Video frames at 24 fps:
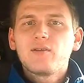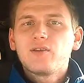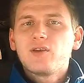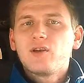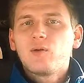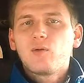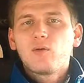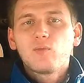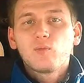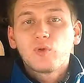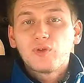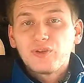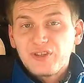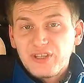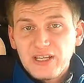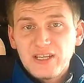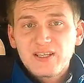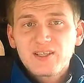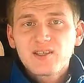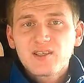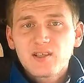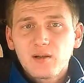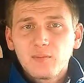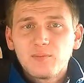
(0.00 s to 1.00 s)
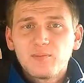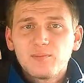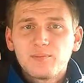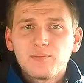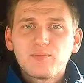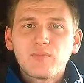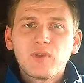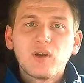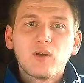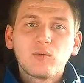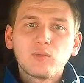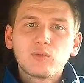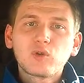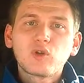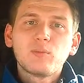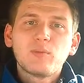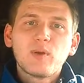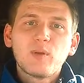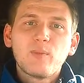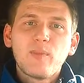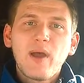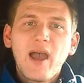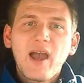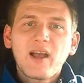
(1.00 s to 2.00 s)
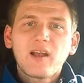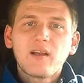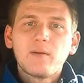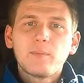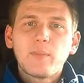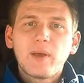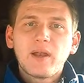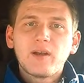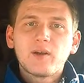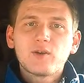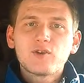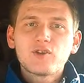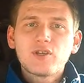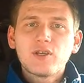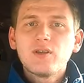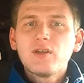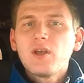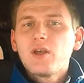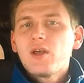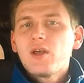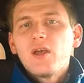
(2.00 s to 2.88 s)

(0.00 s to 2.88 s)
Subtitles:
you know, and we'll need some, you know, a little bit of backup energy,